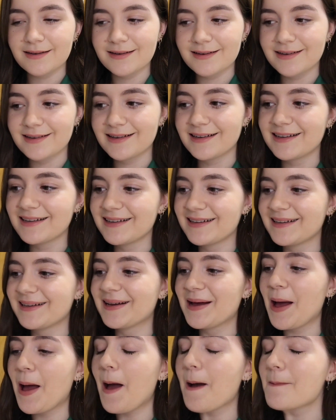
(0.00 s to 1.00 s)

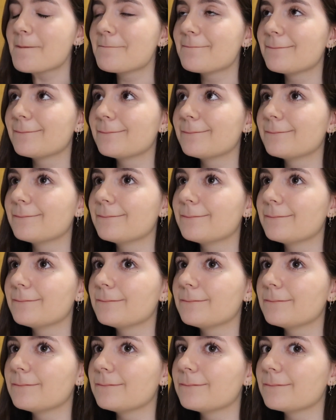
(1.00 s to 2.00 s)

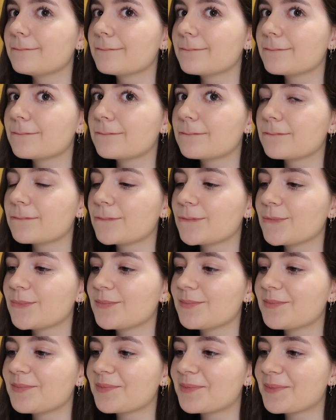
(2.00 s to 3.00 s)

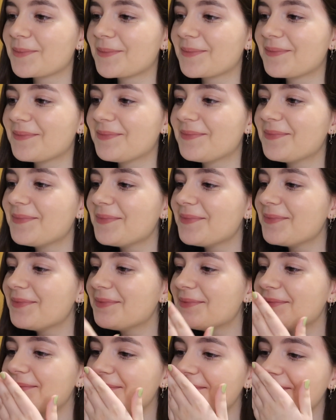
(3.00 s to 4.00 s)

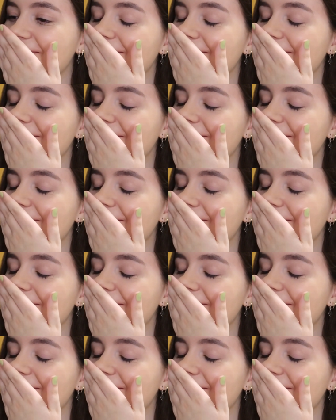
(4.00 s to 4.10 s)
Nobody speaks.